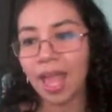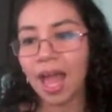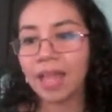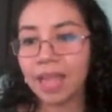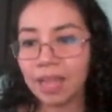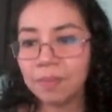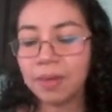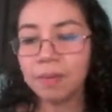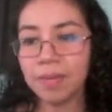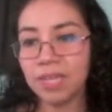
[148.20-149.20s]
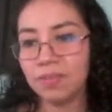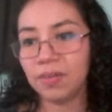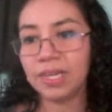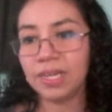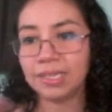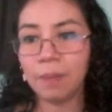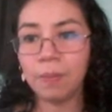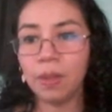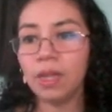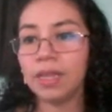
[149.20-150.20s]
An adverb is, for
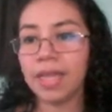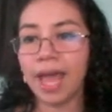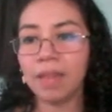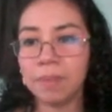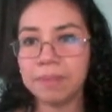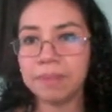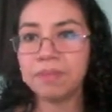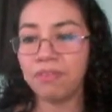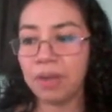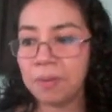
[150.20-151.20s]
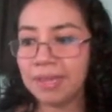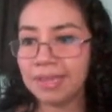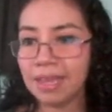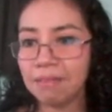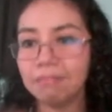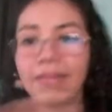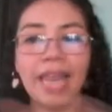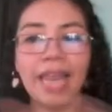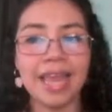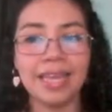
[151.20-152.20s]
example, the adverbs of frequency,
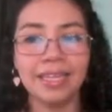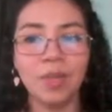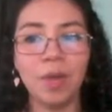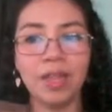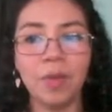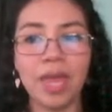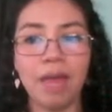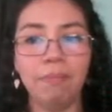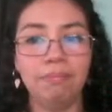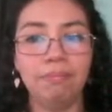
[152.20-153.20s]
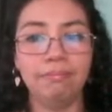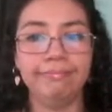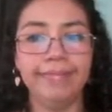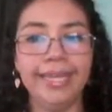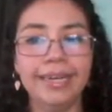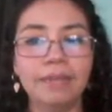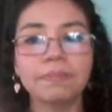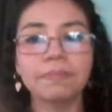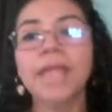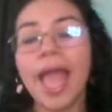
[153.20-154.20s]
like the one that we have here.
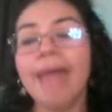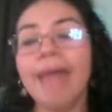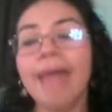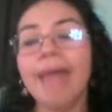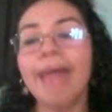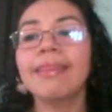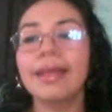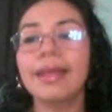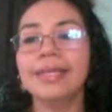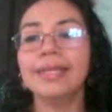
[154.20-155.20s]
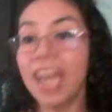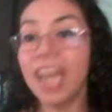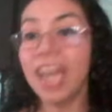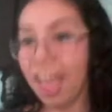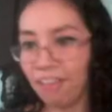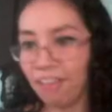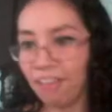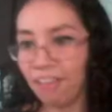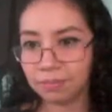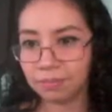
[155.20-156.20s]
That is never.
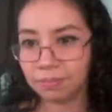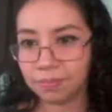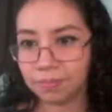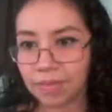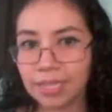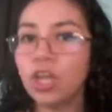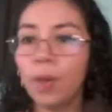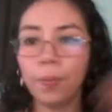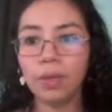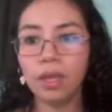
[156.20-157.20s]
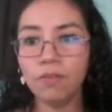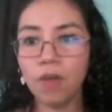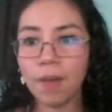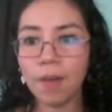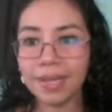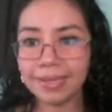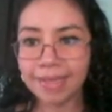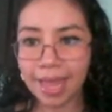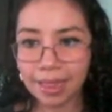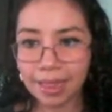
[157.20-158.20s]
So if you have a
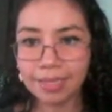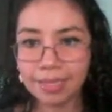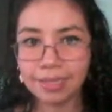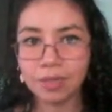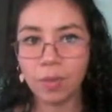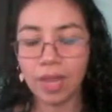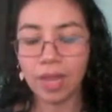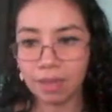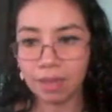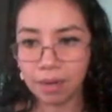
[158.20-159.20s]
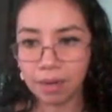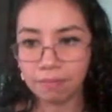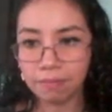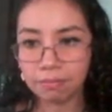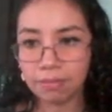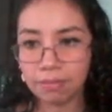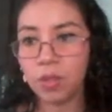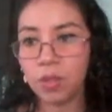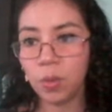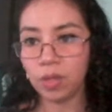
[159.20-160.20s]
sentence with an adverb
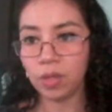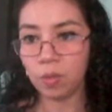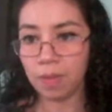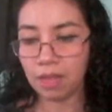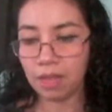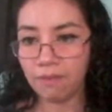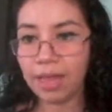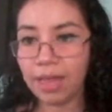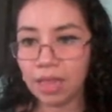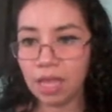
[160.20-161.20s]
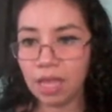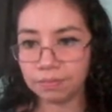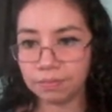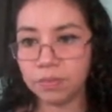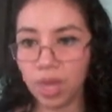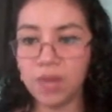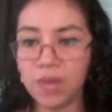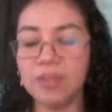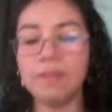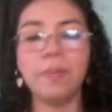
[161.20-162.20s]
and you want to make it emphatic, you can
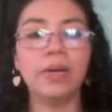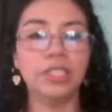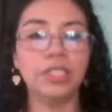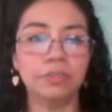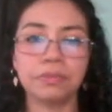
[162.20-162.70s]
use inversion.